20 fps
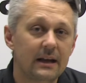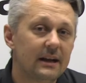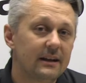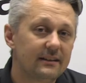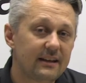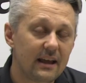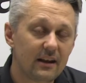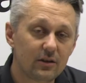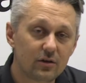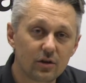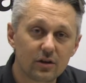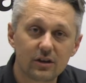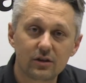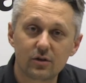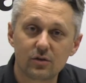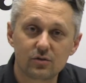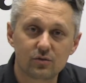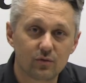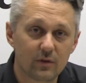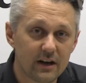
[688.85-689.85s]
Take a look at
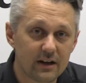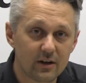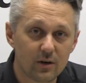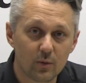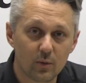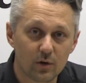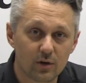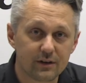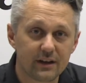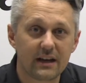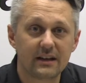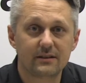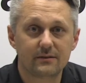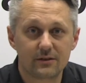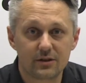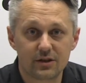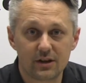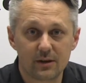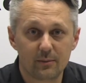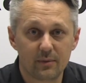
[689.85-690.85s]
those Radioworld ice
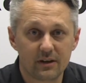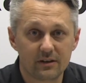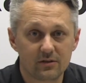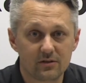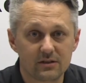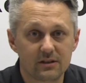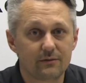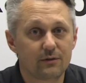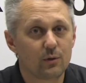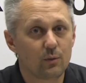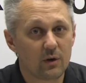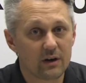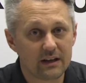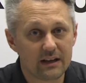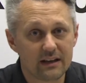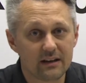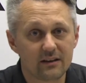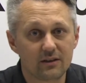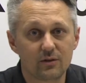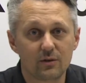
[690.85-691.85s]
fishing bundles if you want to
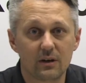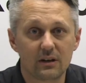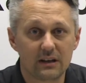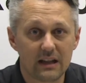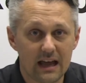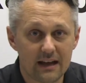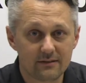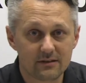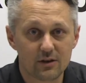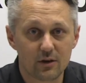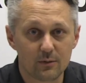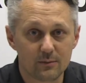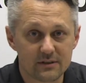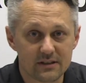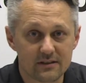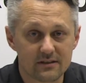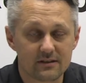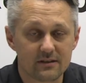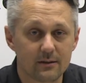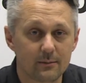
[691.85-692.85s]
get into a LiveScope
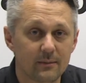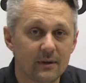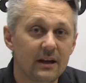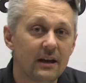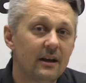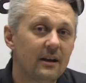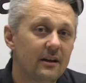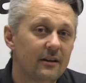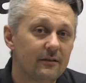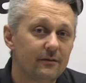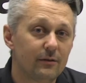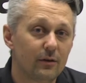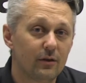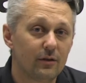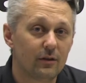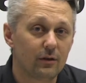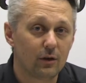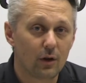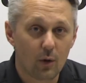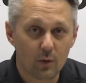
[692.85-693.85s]
system for
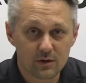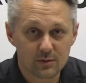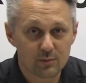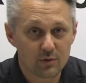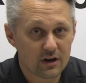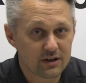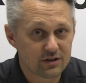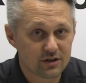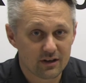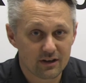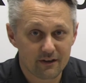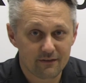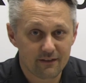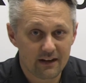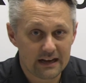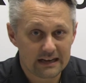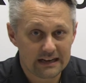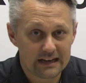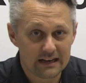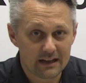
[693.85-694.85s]
the lowest price you're going to
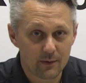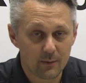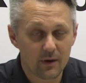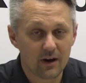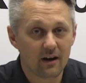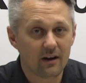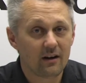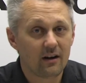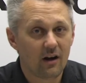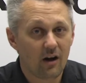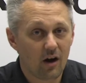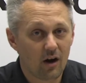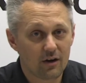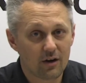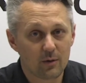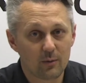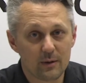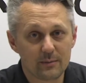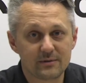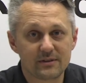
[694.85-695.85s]
find anywhere on
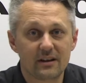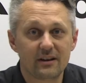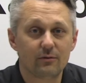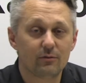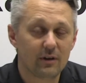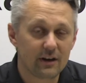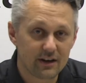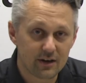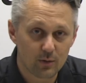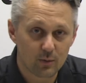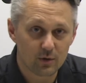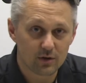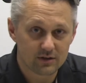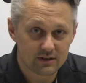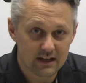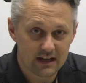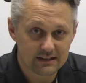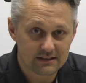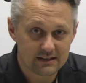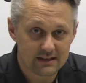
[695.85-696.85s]
our website,
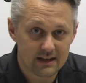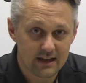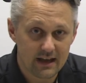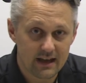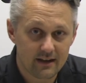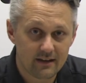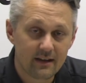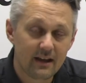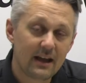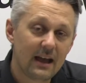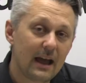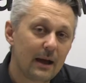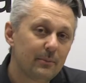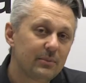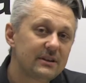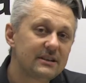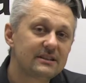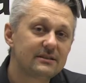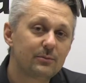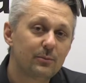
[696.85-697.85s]
radioworld.ca. And
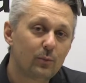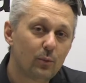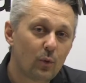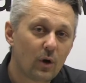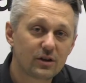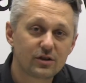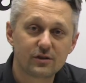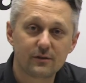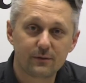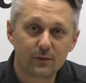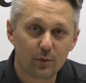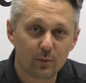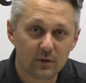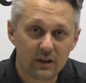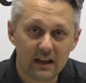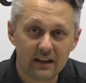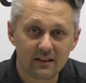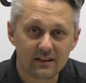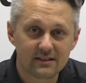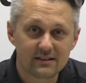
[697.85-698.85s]
please watch the full
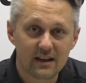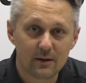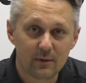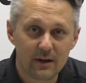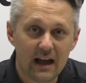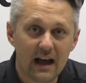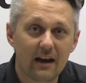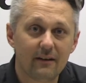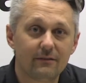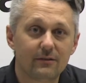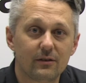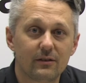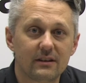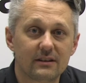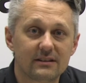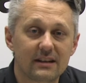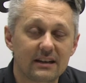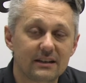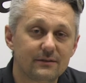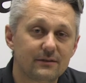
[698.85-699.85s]
playlist that we have for
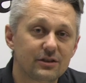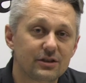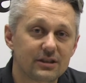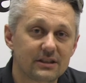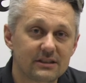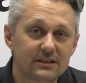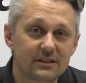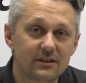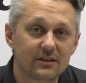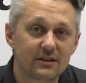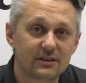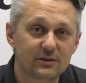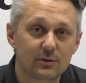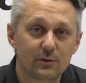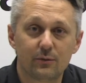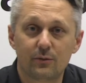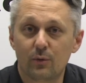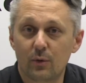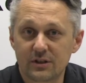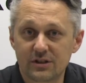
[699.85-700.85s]
this ice fishing series
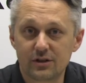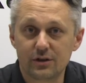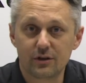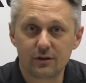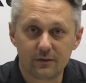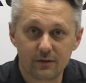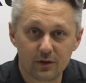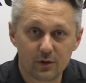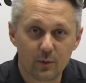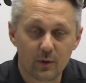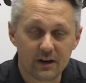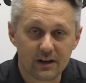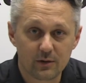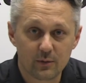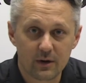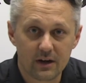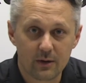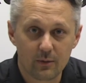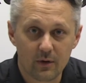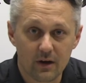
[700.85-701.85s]
of what's new for
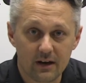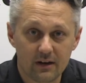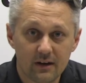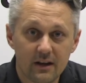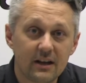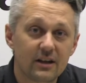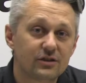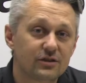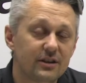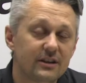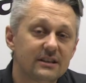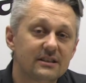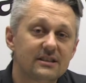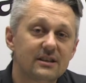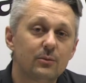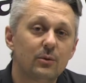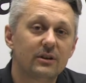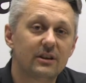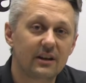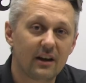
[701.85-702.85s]
2021, so you can see
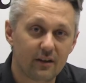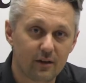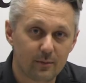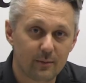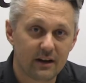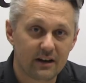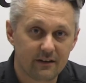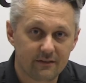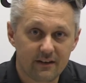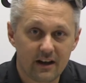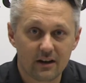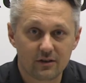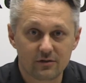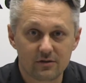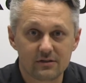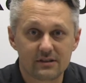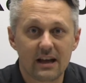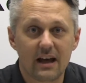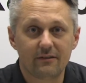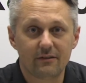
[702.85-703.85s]
what the other
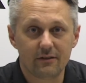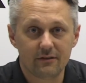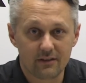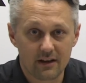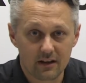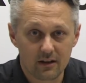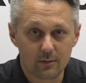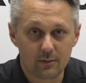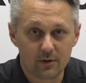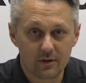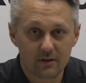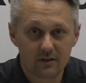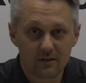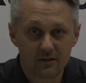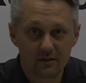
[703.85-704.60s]
manufacturers have available.